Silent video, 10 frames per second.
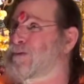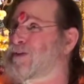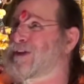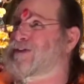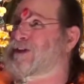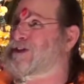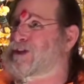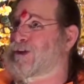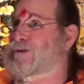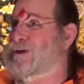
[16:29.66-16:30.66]
within the
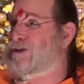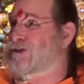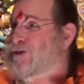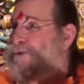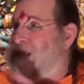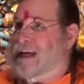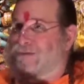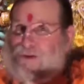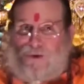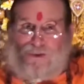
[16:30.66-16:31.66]
children so that
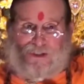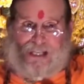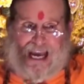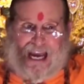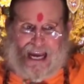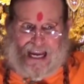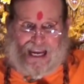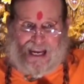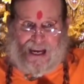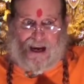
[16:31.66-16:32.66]
if you
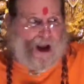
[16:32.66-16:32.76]
say,